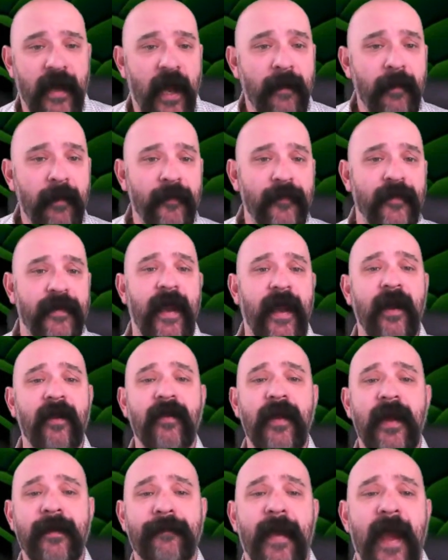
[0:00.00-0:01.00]
How about the
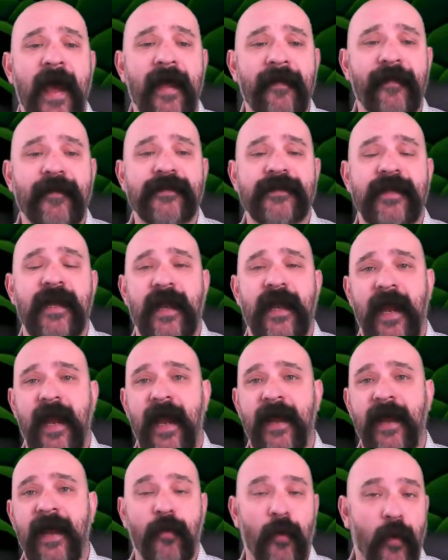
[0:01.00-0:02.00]
Carolina Panthers
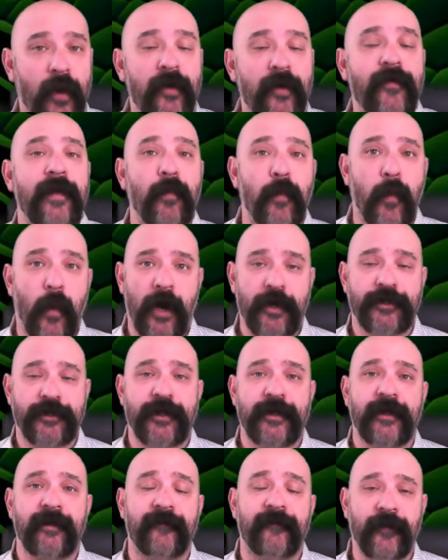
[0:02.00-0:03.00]
and or the
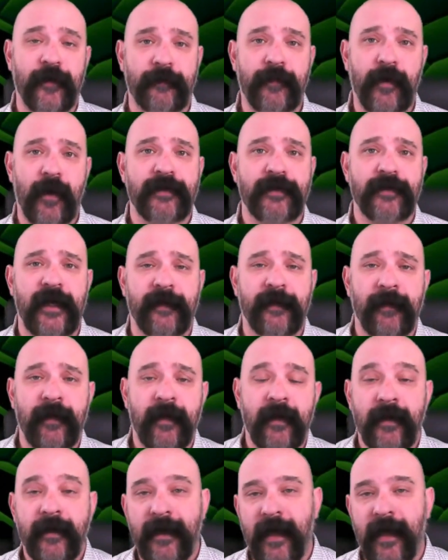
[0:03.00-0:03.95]
Washington football team?